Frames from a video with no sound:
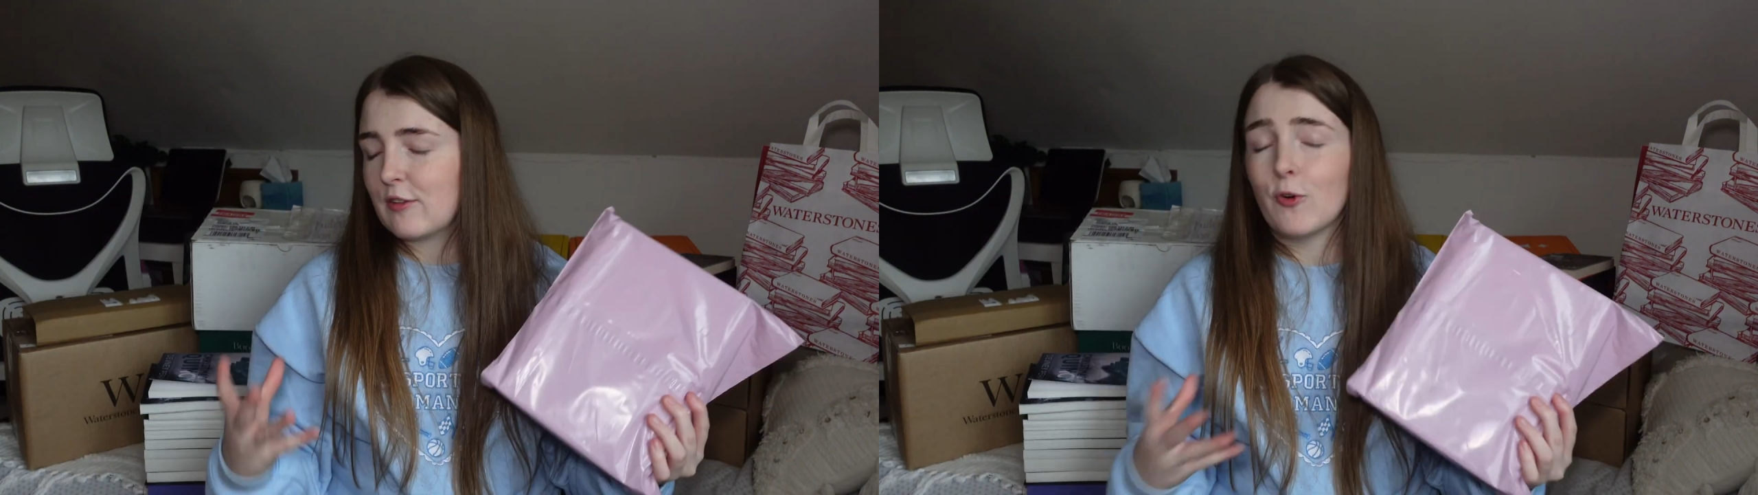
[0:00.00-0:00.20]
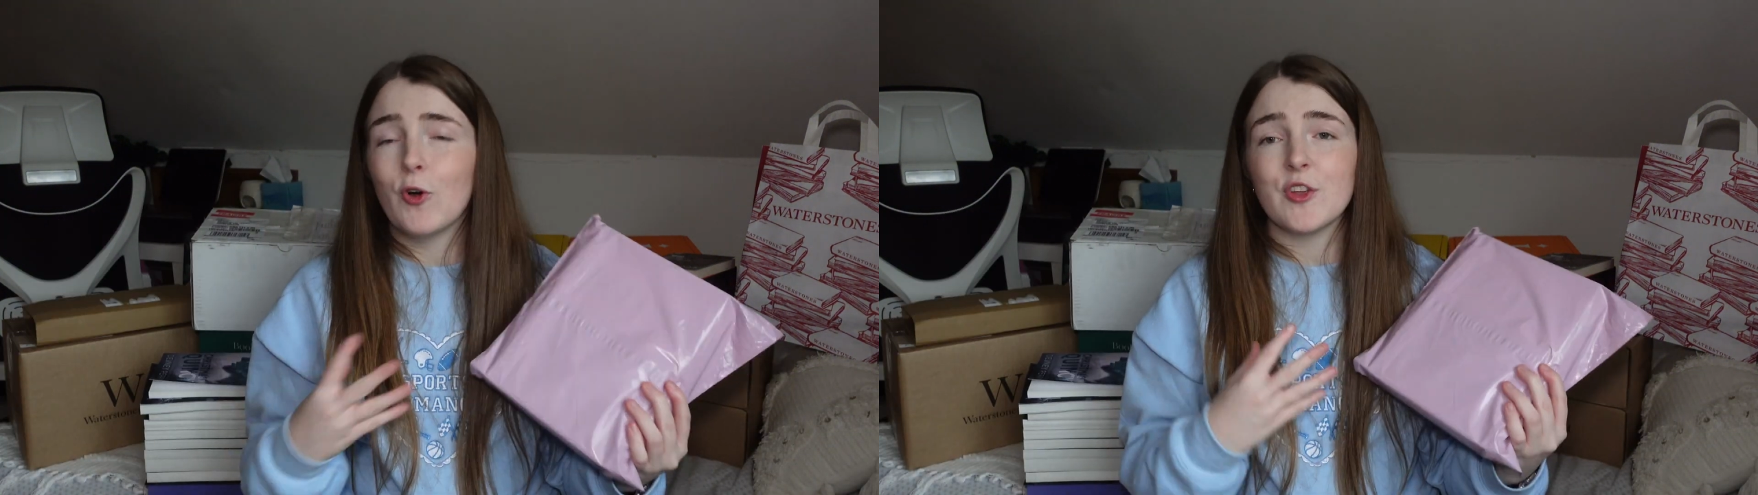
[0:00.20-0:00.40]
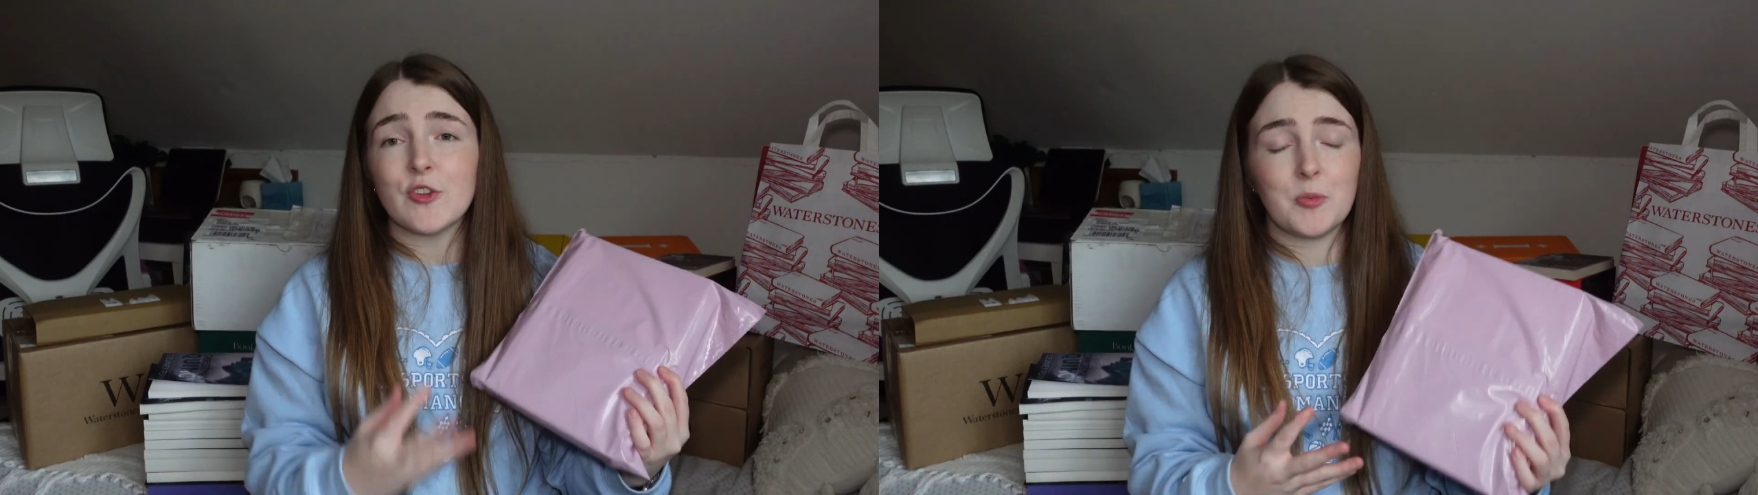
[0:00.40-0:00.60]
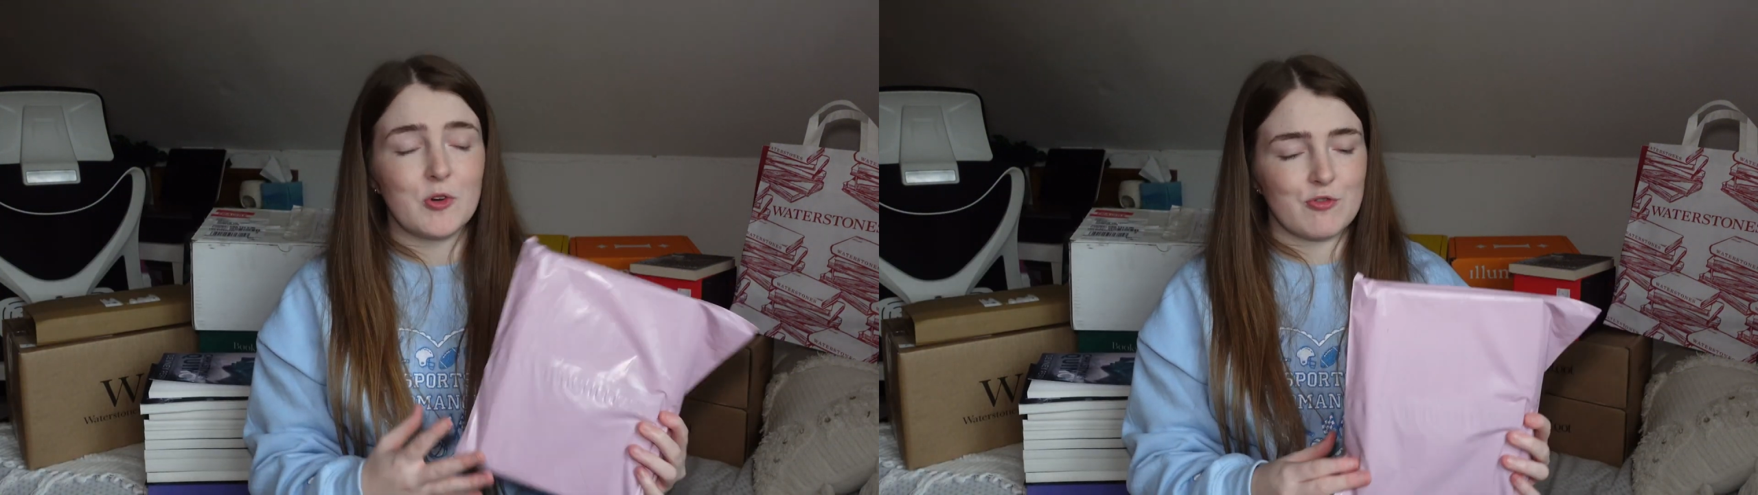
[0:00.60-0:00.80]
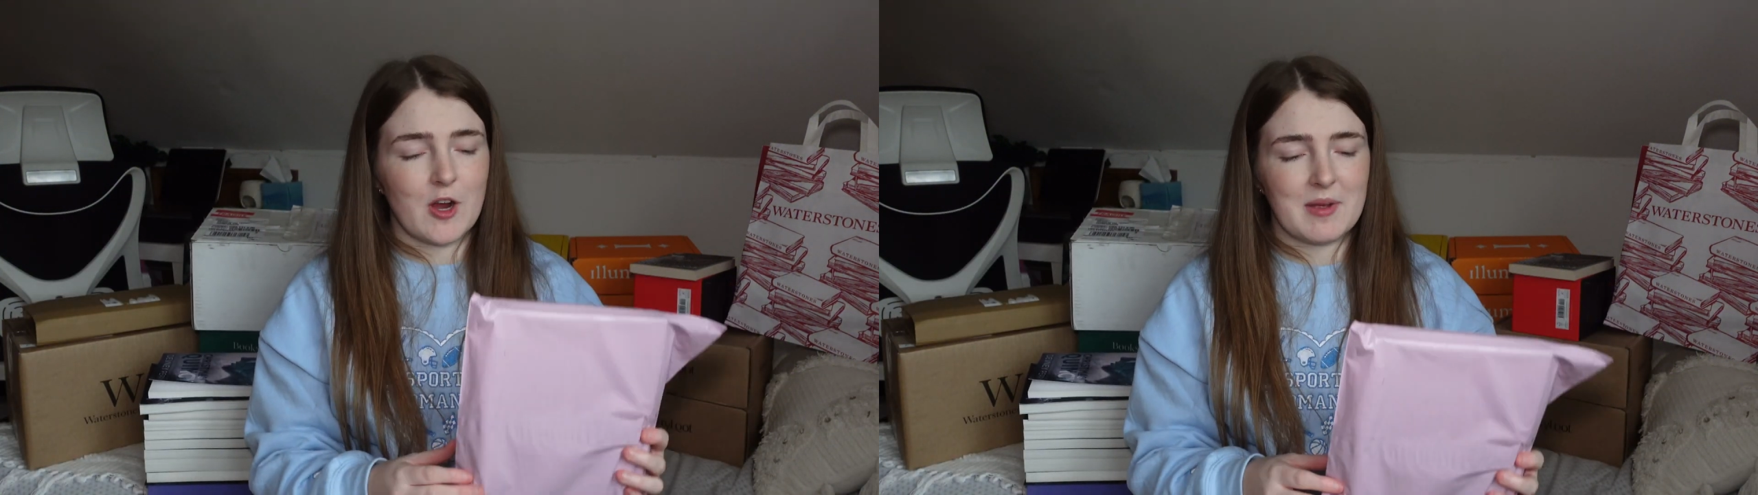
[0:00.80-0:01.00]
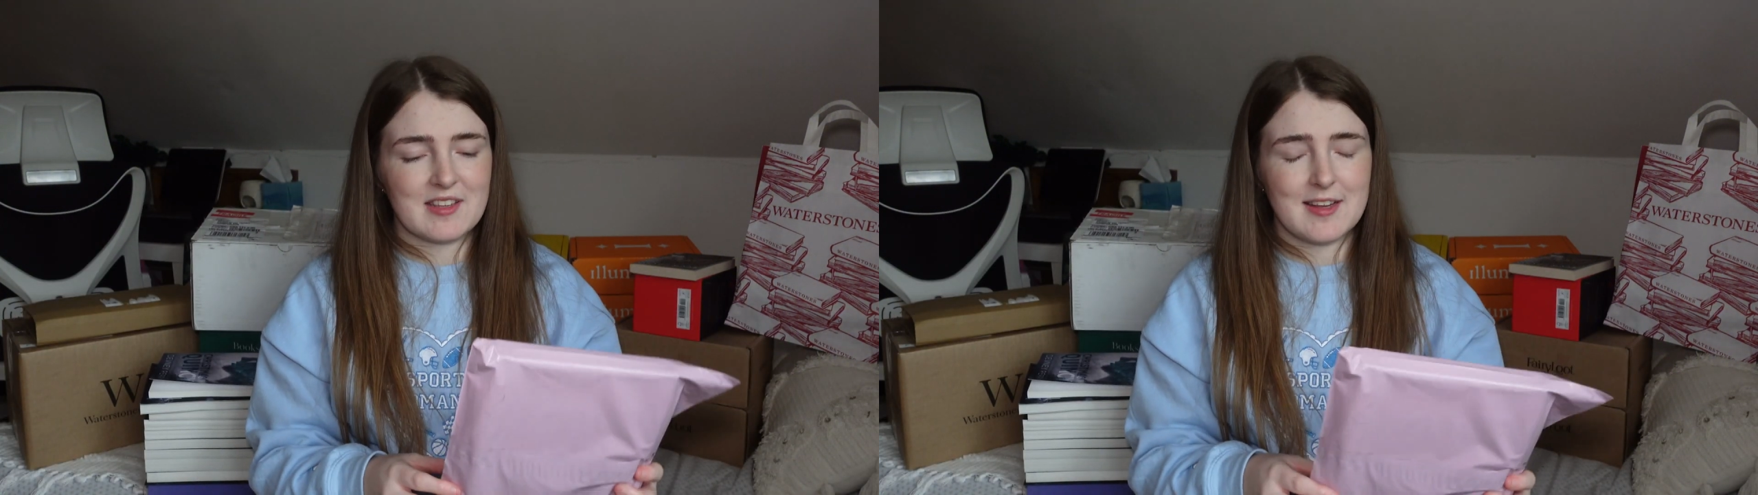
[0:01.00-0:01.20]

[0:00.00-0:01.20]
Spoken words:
for a sports romance